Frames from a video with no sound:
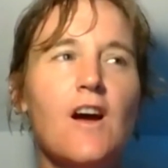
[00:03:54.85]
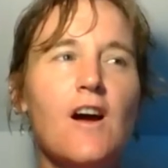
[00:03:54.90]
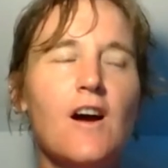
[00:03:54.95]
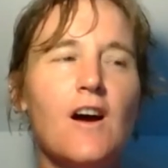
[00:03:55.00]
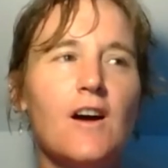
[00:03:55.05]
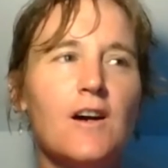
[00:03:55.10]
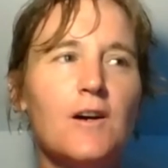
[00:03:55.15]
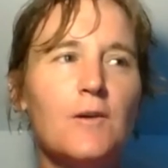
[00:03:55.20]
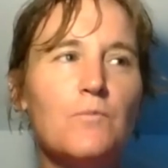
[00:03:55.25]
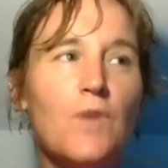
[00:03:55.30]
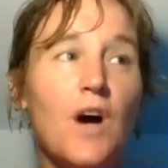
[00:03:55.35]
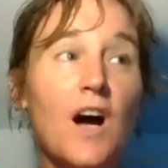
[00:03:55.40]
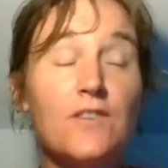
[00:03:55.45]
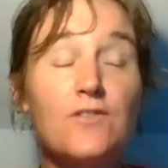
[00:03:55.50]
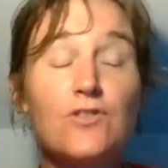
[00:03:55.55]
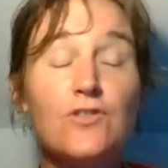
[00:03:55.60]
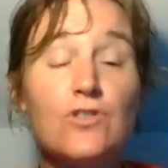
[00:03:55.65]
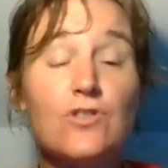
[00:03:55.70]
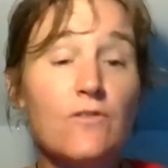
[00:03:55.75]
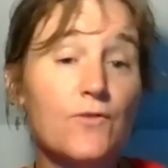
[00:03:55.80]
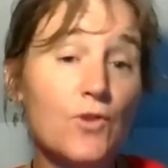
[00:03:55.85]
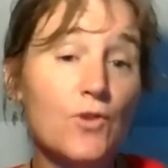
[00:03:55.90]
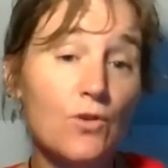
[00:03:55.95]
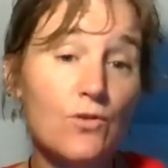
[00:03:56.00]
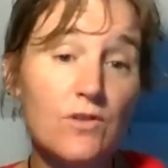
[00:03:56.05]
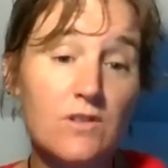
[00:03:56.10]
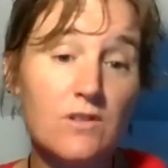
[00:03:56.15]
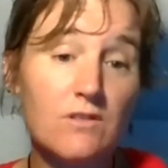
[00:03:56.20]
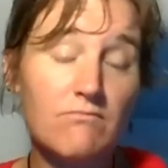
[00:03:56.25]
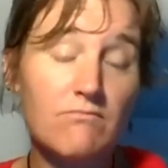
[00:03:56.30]
And of
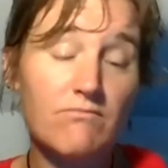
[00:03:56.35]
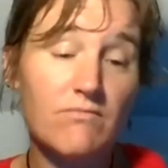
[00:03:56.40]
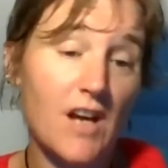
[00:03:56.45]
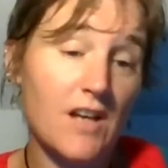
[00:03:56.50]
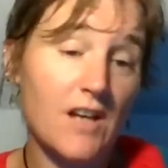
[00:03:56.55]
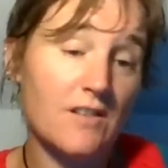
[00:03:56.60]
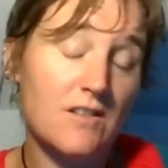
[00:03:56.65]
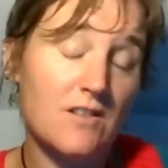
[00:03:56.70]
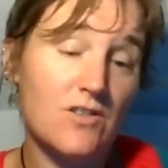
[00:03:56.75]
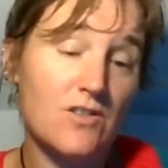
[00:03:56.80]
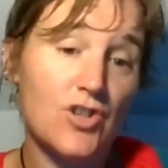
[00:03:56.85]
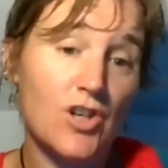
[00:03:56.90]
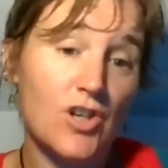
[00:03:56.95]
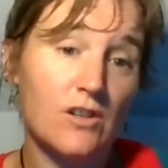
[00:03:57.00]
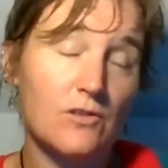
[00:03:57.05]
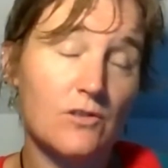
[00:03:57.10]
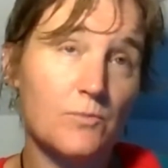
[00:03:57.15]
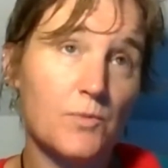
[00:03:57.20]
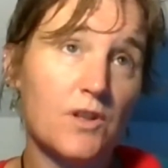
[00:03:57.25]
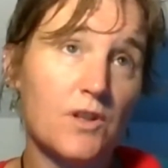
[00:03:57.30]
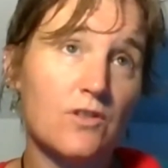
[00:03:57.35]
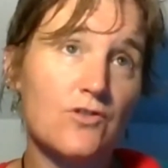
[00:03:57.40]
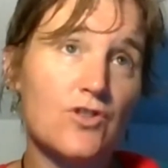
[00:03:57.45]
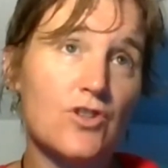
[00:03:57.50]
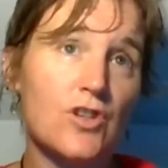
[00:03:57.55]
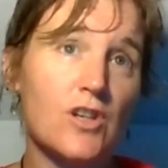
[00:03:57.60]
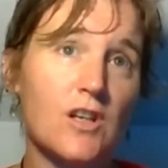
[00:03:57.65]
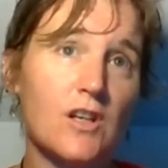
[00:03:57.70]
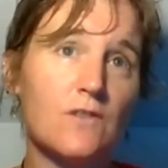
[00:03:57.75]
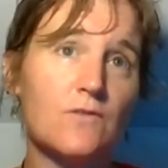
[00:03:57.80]
course, thanks to Jill, because
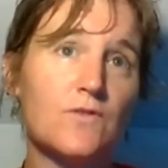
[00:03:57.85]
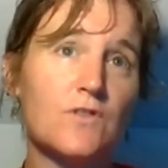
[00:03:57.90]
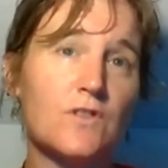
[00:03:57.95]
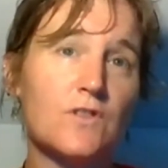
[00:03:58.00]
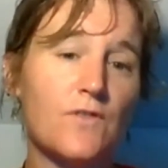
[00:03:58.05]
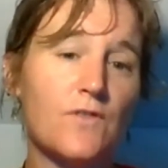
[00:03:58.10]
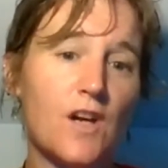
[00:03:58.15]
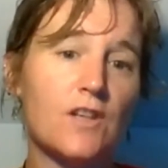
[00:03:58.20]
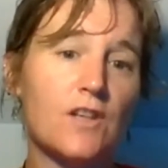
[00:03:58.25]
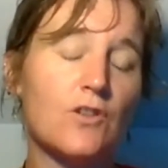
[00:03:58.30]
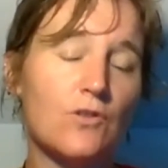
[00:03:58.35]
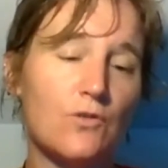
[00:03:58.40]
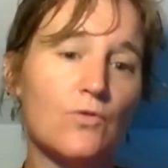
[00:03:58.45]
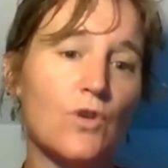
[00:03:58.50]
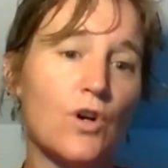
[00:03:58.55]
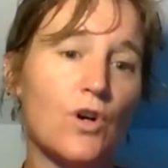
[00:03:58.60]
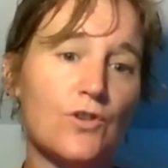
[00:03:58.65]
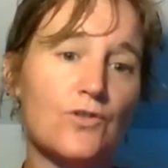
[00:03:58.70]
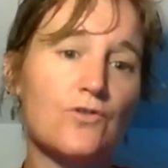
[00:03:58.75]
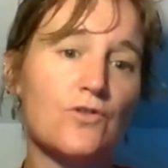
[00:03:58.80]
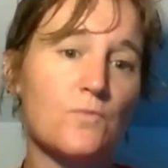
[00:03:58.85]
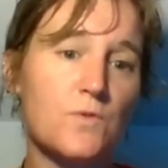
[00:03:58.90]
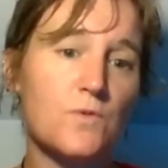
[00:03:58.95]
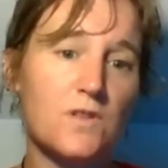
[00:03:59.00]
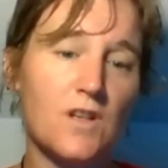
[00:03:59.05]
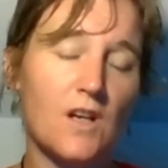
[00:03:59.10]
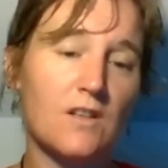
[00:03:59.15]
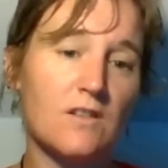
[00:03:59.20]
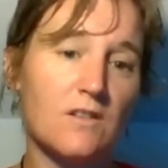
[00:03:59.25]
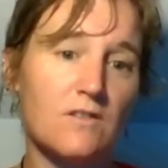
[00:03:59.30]
she gives the venue
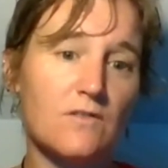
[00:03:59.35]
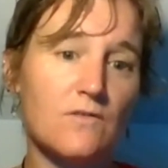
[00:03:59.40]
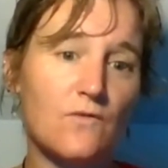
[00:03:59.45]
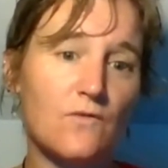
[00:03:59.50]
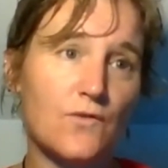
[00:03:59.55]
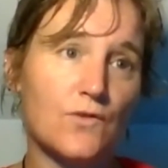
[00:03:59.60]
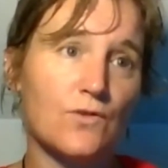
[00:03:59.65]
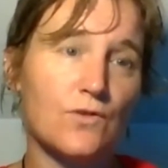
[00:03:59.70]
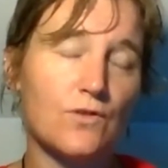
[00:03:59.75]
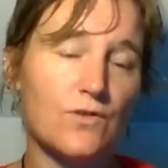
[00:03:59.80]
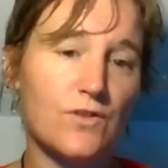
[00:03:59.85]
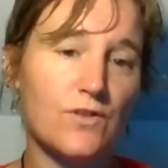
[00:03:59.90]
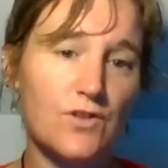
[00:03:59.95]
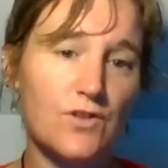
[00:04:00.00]
100% for the